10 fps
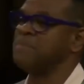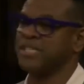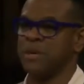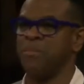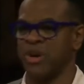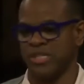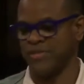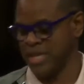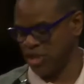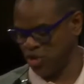the missing parts
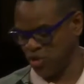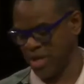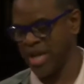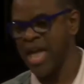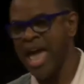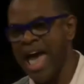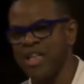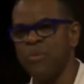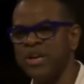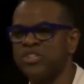of the history.
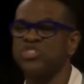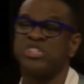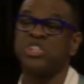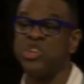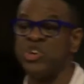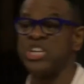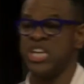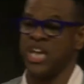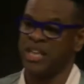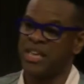And it wasn't just
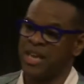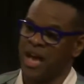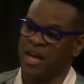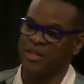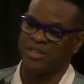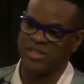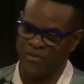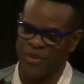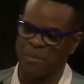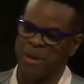learning it. Uh, this is
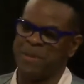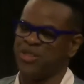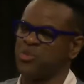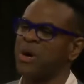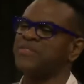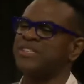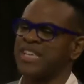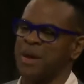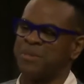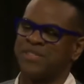a film I made, Twelve
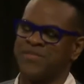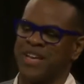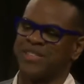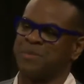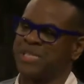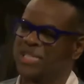Disciples of Nelson